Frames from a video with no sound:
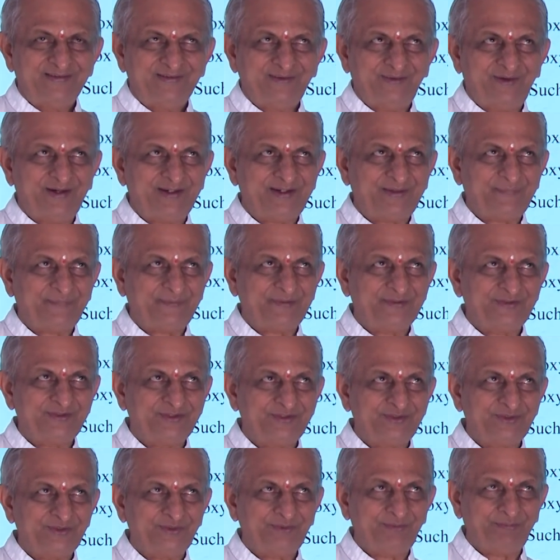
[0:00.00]
What happens
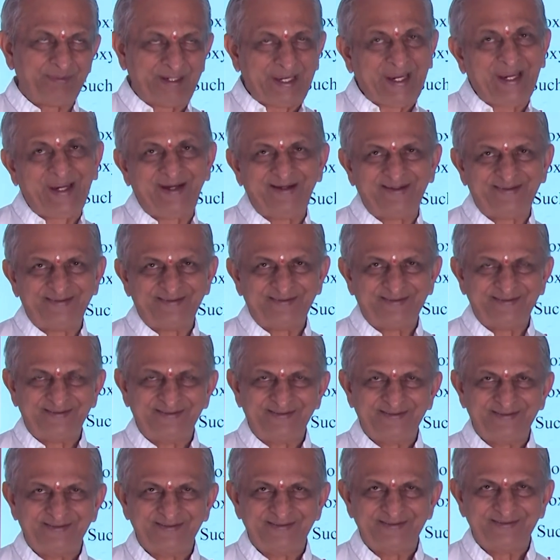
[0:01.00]
to plants?